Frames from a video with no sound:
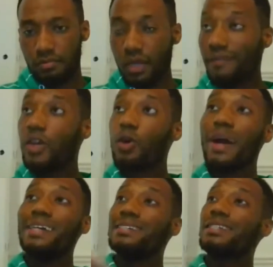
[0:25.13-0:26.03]
If you
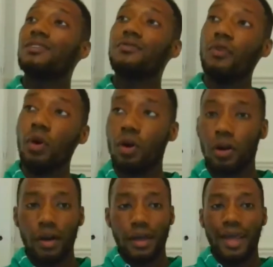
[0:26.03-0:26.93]
ain't
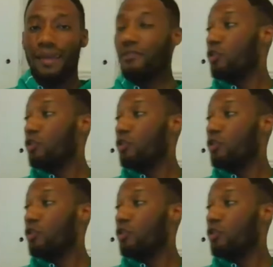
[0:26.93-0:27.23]
6'4", if